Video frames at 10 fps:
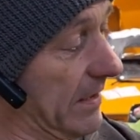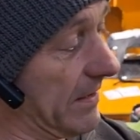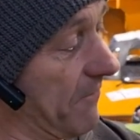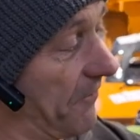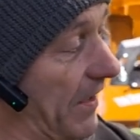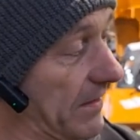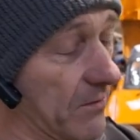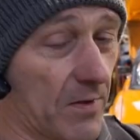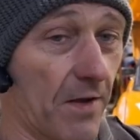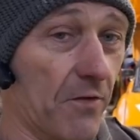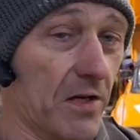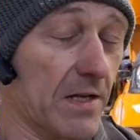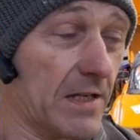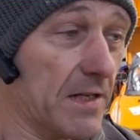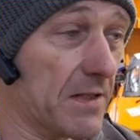infected with every
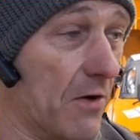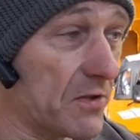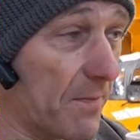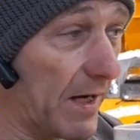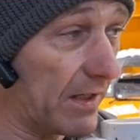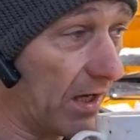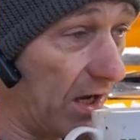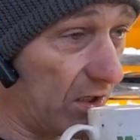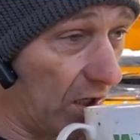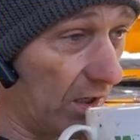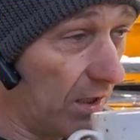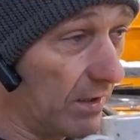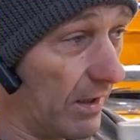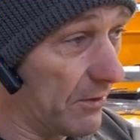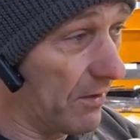disease known to mankind.
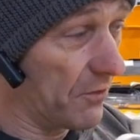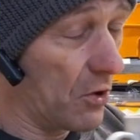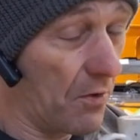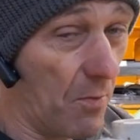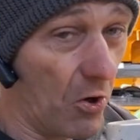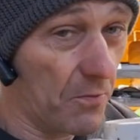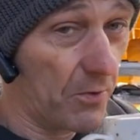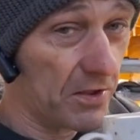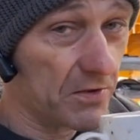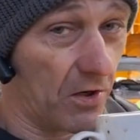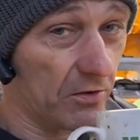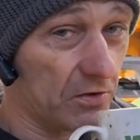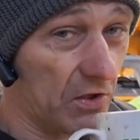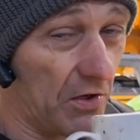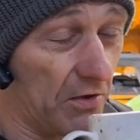I do have another mug, but it's
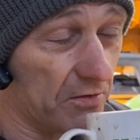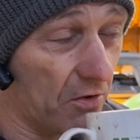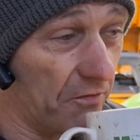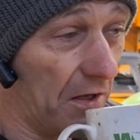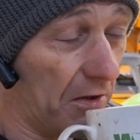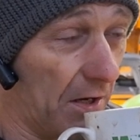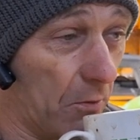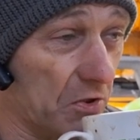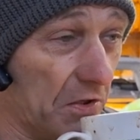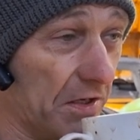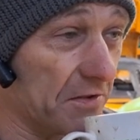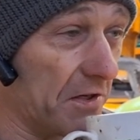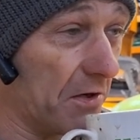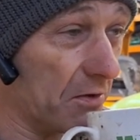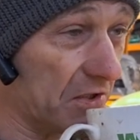got foul language on it, so
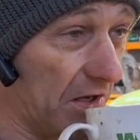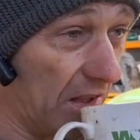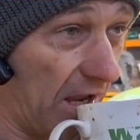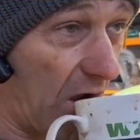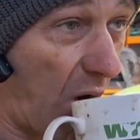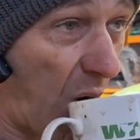you're not seeing that.